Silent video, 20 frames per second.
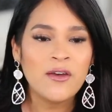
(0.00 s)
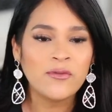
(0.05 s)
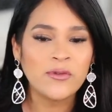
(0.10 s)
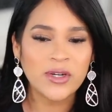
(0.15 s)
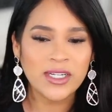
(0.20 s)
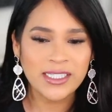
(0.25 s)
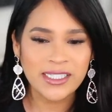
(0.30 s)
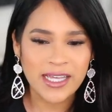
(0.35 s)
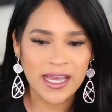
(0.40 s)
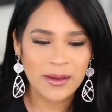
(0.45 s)
For
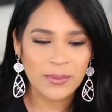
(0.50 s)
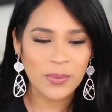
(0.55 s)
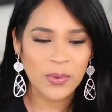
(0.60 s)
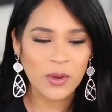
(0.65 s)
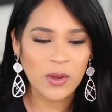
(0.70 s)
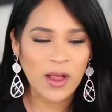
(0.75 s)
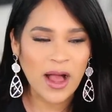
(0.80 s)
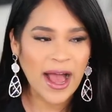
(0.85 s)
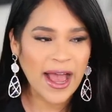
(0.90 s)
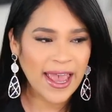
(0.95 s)

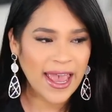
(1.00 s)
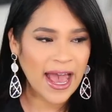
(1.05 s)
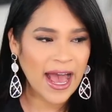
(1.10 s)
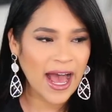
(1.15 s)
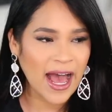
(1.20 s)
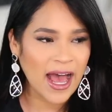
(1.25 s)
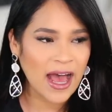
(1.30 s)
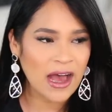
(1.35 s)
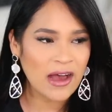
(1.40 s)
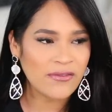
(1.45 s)
example, I
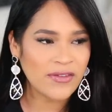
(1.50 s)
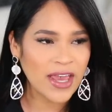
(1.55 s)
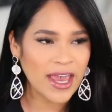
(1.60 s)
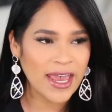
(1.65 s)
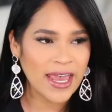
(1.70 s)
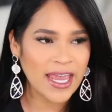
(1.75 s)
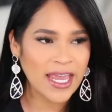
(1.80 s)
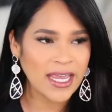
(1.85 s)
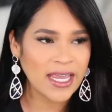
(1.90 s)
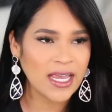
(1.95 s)
have
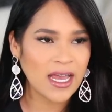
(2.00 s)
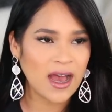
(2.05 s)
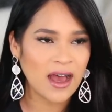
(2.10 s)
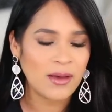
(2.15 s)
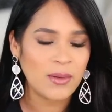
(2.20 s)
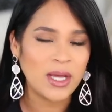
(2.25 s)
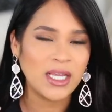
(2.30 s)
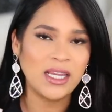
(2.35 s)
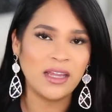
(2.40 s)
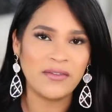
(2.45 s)
a,
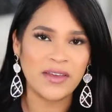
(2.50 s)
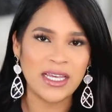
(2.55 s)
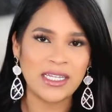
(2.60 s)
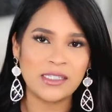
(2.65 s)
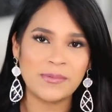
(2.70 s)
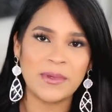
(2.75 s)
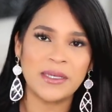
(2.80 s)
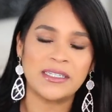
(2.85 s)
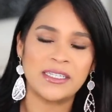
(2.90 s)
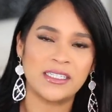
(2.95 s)
um, a living
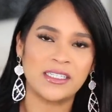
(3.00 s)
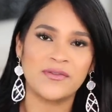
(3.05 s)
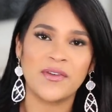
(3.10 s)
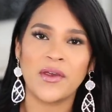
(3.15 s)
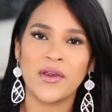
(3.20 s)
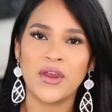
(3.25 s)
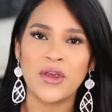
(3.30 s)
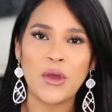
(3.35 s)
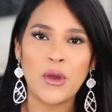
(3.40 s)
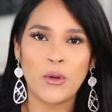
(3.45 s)
space that's
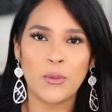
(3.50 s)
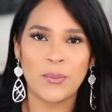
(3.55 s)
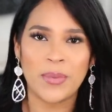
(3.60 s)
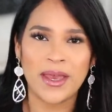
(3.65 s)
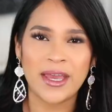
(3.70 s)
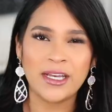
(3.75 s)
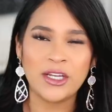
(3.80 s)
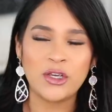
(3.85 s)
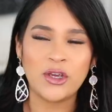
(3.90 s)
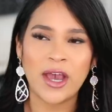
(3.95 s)
very
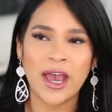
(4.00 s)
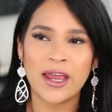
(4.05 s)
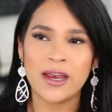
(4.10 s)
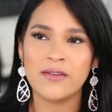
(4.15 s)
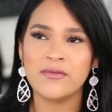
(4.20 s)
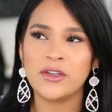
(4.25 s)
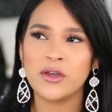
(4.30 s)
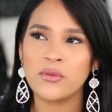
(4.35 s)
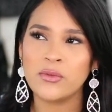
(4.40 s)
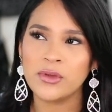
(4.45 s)
open. You kind
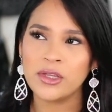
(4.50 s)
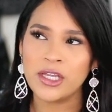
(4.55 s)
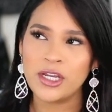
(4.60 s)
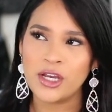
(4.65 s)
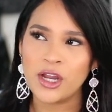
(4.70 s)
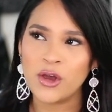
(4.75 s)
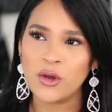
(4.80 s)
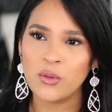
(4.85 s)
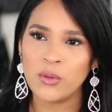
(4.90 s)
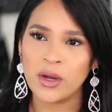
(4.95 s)
of don't really
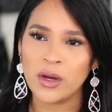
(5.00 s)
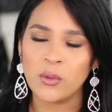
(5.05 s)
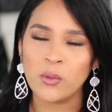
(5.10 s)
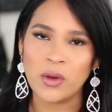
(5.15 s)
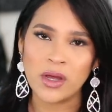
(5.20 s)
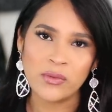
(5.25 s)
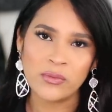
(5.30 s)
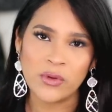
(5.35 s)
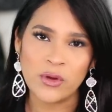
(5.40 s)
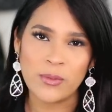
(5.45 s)
know where
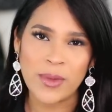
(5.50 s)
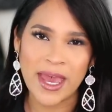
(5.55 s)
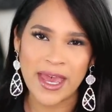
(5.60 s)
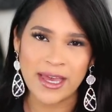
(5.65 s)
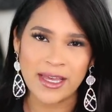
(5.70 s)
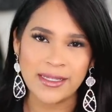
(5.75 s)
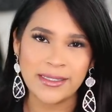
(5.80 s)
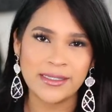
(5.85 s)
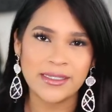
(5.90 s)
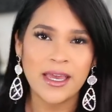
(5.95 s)
one room
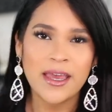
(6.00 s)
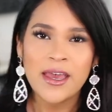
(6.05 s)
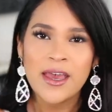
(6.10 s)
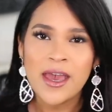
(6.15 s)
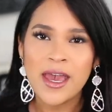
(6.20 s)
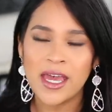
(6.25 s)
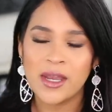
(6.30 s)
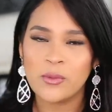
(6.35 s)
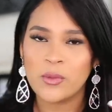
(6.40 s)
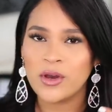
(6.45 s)
ends
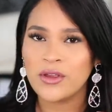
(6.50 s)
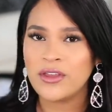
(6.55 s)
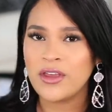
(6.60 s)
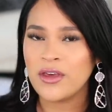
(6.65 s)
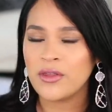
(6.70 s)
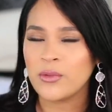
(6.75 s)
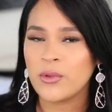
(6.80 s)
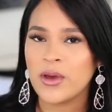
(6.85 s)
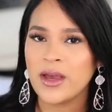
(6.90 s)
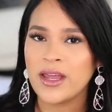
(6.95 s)
and where the
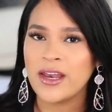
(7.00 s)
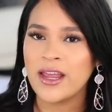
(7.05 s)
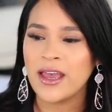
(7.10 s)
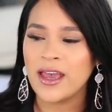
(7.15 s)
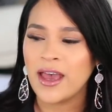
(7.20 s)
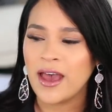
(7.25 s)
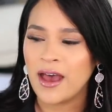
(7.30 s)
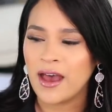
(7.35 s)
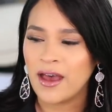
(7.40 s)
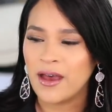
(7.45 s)
other one
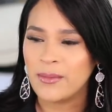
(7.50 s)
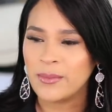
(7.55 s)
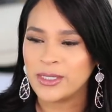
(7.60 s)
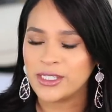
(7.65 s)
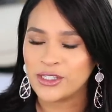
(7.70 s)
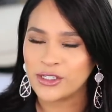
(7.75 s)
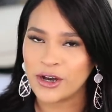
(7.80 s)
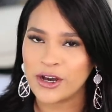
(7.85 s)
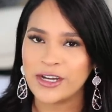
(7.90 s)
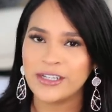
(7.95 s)
um,
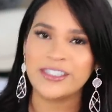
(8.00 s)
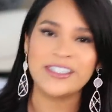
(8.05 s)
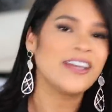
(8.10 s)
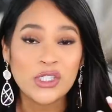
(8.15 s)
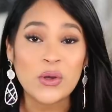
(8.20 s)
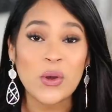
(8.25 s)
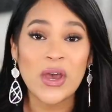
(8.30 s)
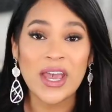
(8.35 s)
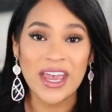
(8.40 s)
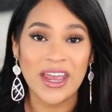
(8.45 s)
starts.
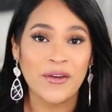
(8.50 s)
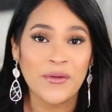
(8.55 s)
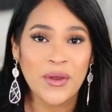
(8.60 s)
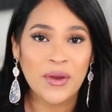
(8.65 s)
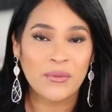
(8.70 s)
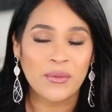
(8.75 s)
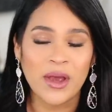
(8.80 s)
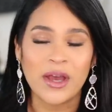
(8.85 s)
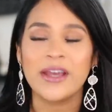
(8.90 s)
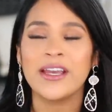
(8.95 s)
So an
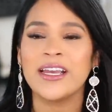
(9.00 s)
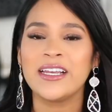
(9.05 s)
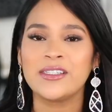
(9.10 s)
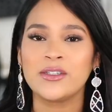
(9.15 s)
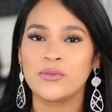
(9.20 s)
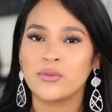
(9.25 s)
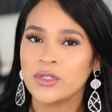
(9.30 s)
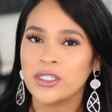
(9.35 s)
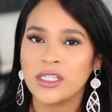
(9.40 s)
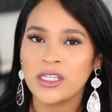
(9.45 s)
area rug is
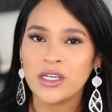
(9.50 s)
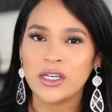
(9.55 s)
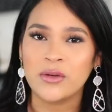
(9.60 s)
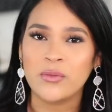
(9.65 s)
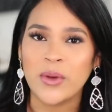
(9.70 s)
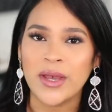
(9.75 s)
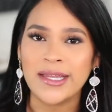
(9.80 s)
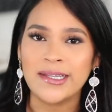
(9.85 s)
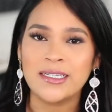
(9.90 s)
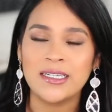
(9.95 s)
a really good
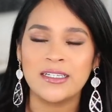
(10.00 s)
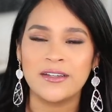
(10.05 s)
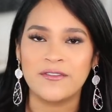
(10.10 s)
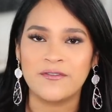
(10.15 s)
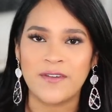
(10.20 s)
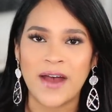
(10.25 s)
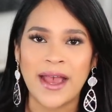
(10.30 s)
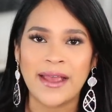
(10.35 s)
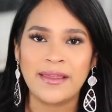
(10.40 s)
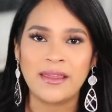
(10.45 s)
way to
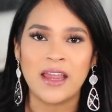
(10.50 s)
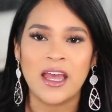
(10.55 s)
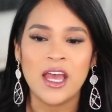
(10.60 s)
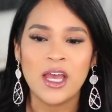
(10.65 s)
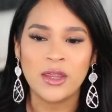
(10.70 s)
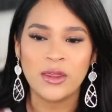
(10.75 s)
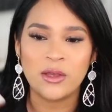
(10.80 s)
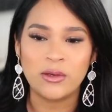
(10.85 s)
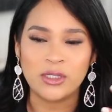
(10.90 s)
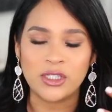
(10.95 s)
define
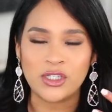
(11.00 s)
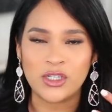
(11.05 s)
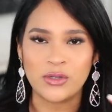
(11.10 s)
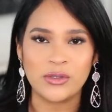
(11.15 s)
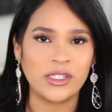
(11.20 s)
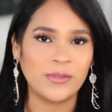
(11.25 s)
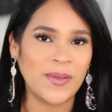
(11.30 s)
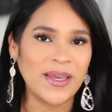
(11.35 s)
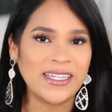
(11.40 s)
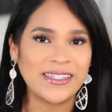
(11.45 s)
those two
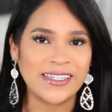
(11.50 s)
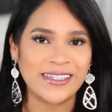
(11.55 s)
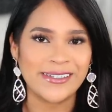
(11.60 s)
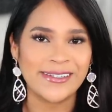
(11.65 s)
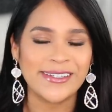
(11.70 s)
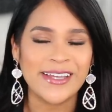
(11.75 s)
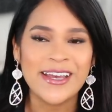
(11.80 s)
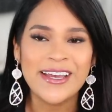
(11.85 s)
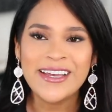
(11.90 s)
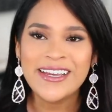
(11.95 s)

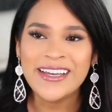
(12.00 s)
spaces.